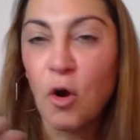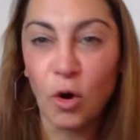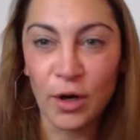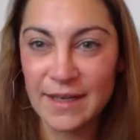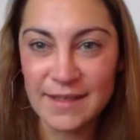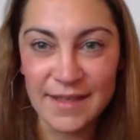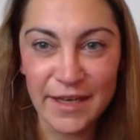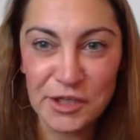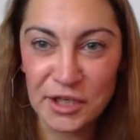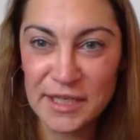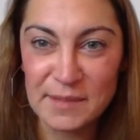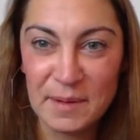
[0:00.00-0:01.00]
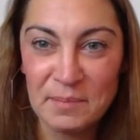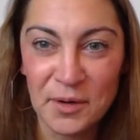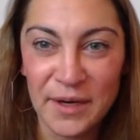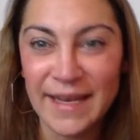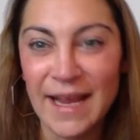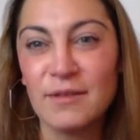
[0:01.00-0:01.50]
organization has been
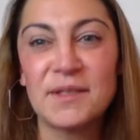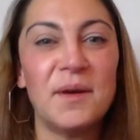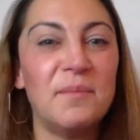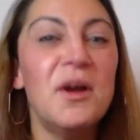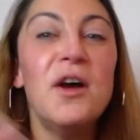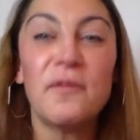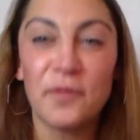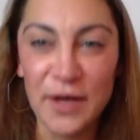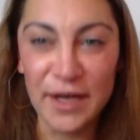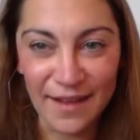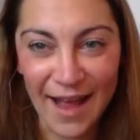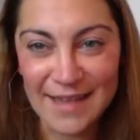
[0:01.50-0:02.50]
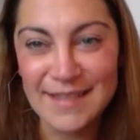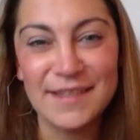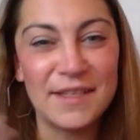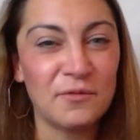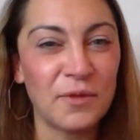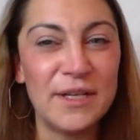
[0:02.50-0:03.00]
putting out some free classes
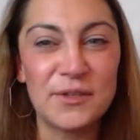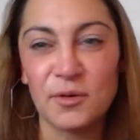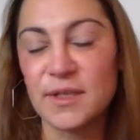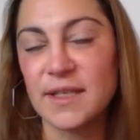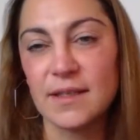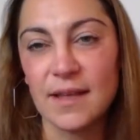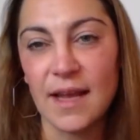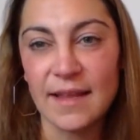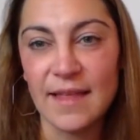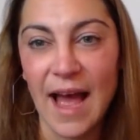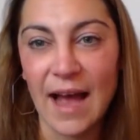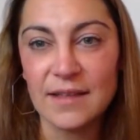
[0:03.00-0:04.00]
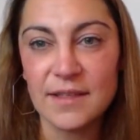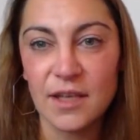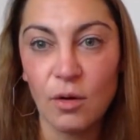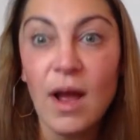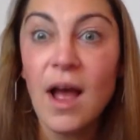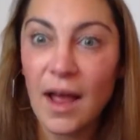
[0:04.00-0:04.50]
and resources like that.
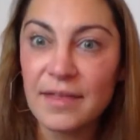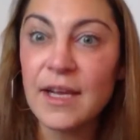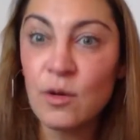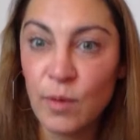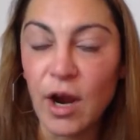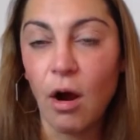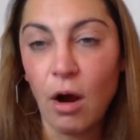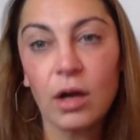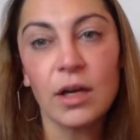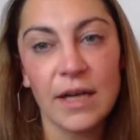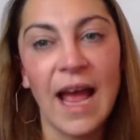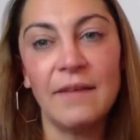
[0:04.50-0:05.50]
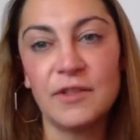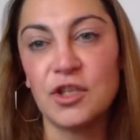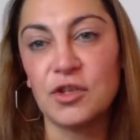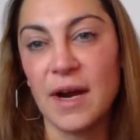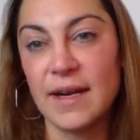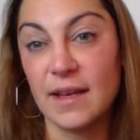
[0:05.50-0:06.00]
So I think we are going to have to
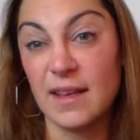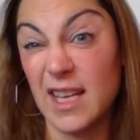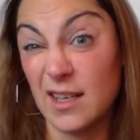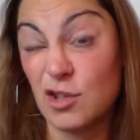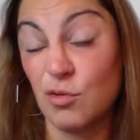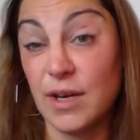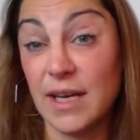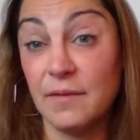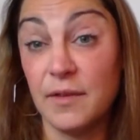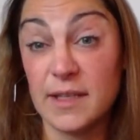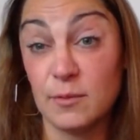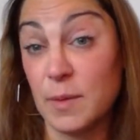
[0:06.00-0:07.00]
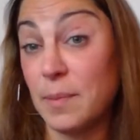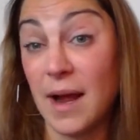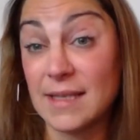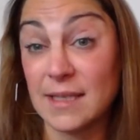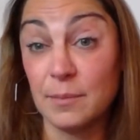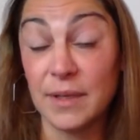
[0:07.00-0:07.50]
try to get as creative as we
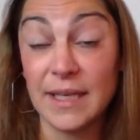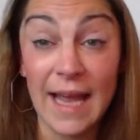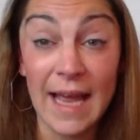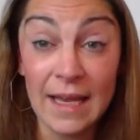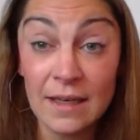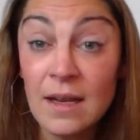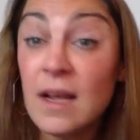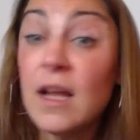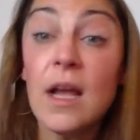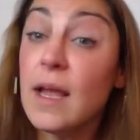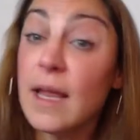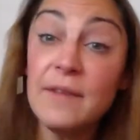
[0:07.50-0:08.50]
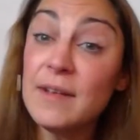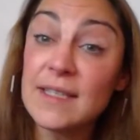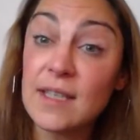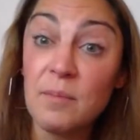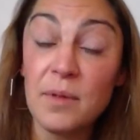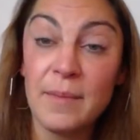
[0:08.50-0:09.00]
possibly can, even
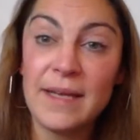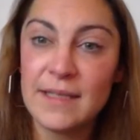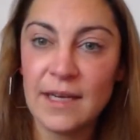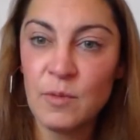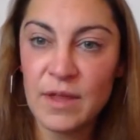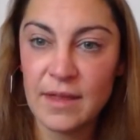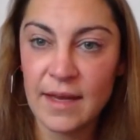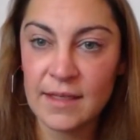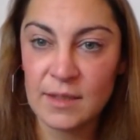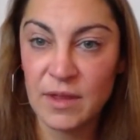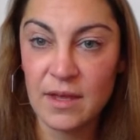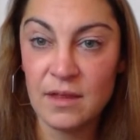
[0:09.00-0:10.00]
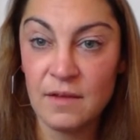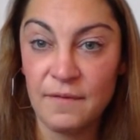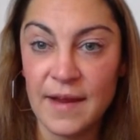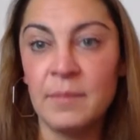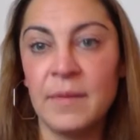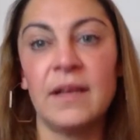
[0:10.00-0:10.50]
supplementing with things within the
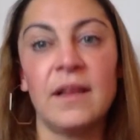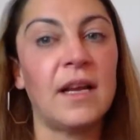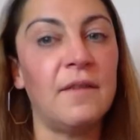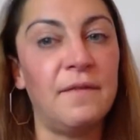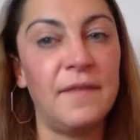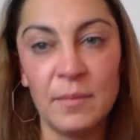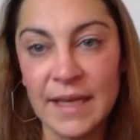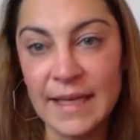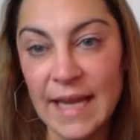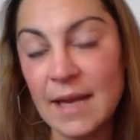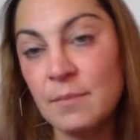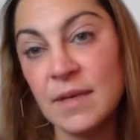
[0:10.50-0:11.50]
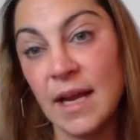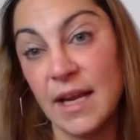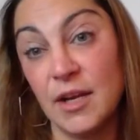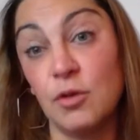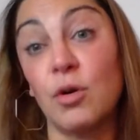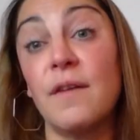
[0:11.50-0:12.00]
family, like a family game
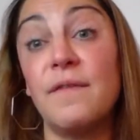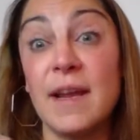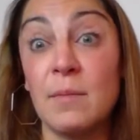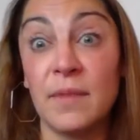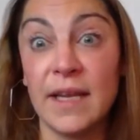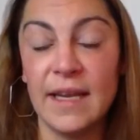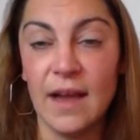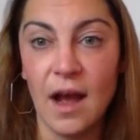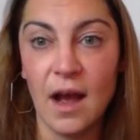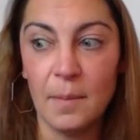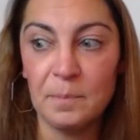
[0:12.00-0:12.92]
night or a family